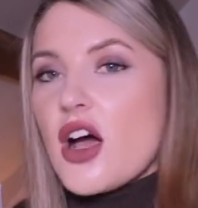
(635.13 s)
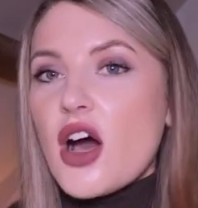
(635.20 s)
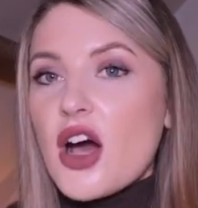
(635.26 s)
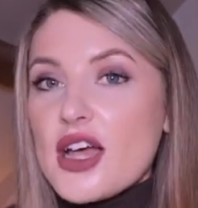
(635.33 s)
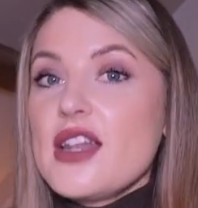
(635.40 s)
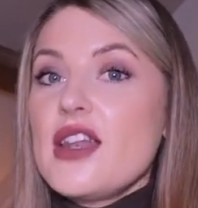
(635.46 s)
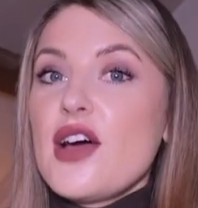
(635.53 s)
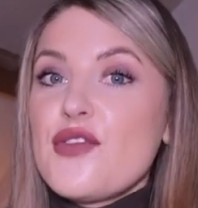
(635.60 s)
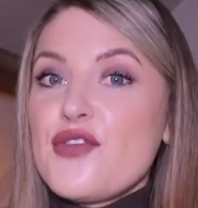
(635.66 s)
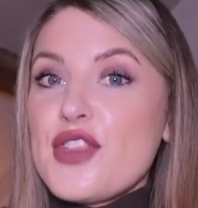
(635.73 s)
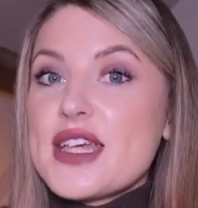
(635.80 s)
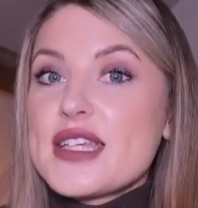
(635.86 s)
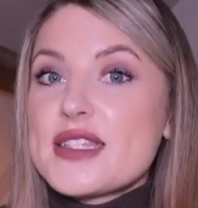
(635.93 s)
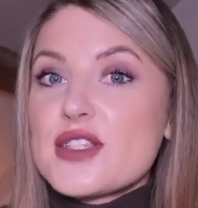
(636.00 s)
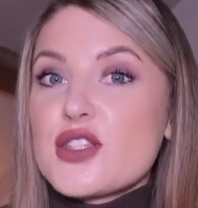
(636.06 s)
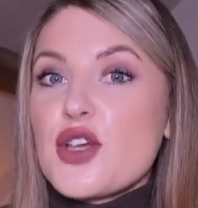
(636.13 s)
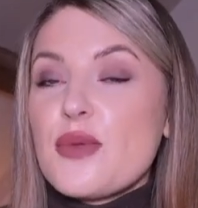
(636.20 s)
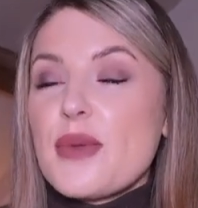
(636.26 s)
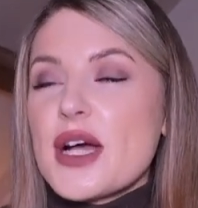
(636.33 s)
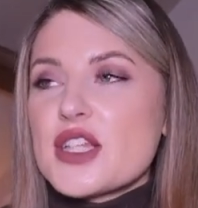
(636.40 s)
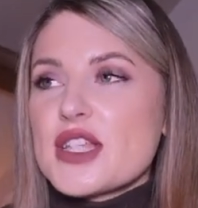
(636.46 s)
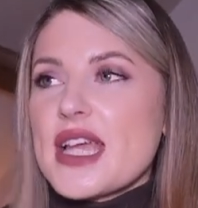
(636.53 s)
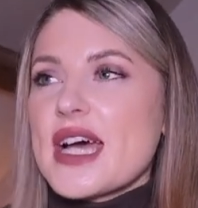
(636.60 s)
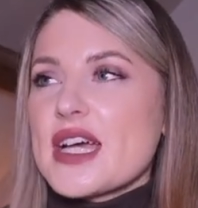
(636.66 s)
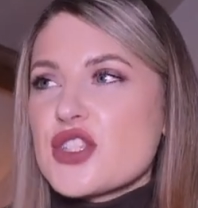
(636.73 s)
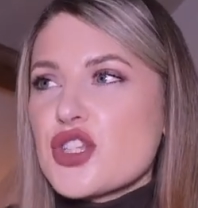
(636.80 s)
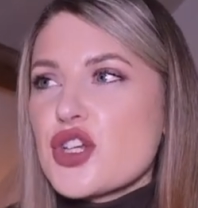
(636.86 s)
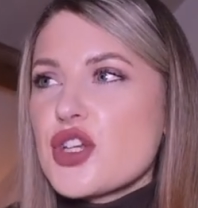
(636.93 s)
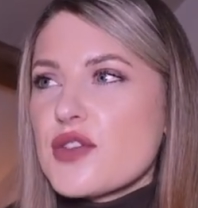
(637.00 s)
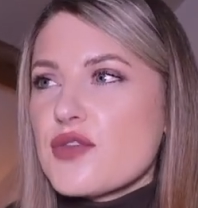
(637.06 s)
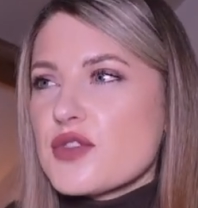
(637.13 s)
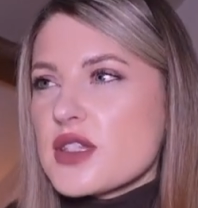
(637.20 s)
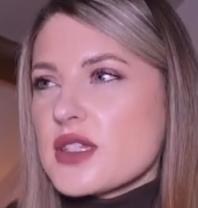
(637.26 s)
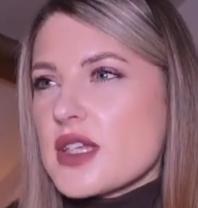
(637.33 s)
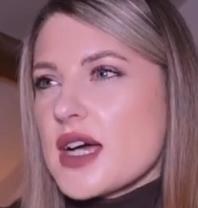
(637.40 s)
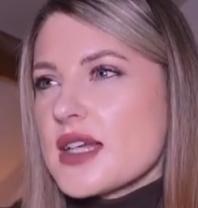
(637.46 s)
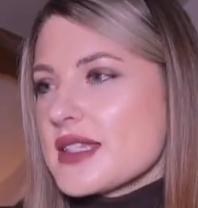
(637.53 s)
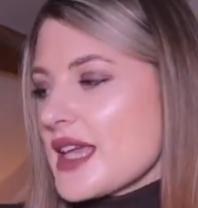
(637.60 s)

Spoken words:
I love this so much. They had two different designs.